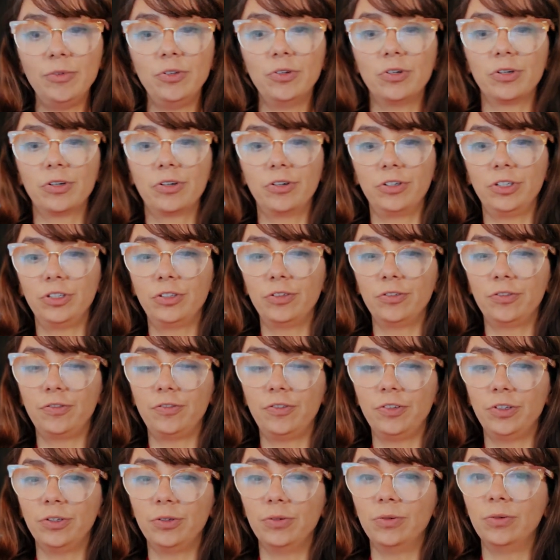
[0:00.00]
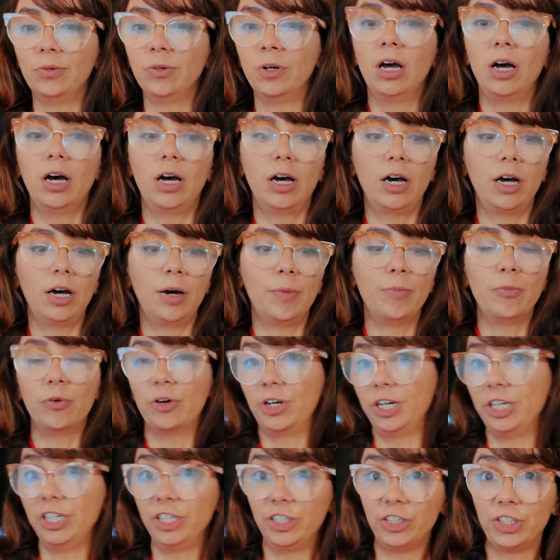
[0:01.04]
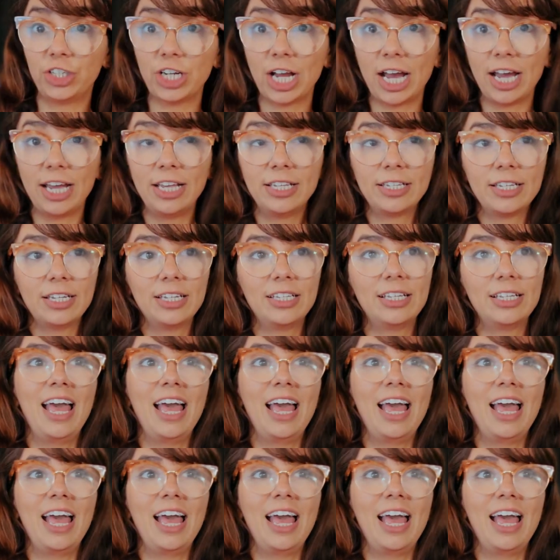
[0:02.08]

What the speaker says: You are going to feel more energized,